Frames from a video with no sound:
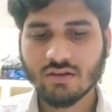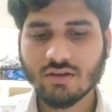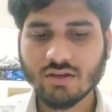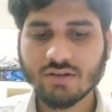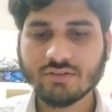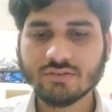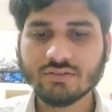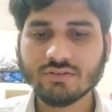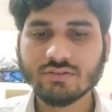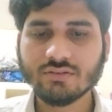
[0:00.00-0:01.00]
and
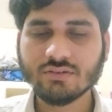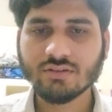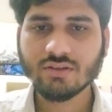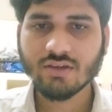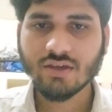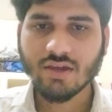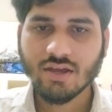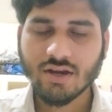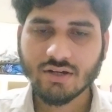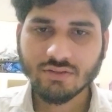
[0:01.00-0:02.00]

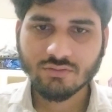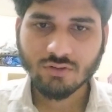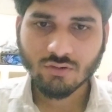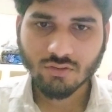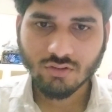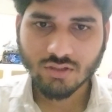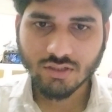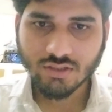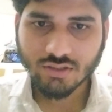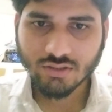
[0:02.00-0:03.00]
it is not
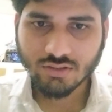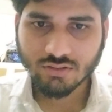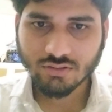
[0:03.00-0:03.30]
only